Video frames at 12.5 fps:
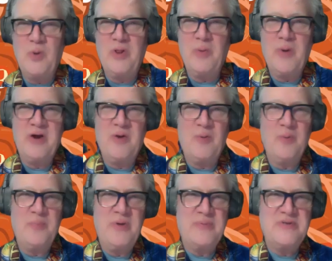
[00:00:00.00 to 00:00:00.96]
want to know what
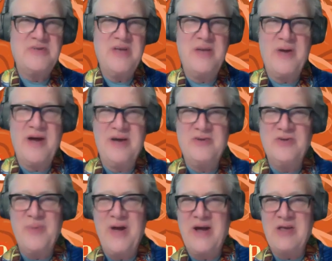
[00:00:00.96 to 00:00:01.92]
people say behind your
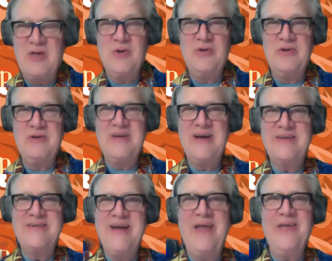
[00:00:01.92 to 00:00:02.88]
back,
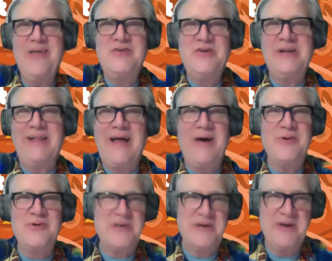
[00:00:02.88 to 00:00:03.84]
technology
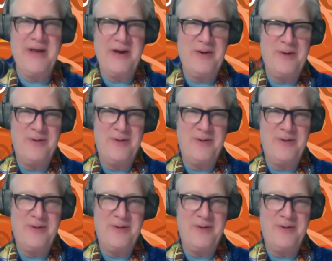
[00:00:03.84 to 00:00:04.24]
allows it now.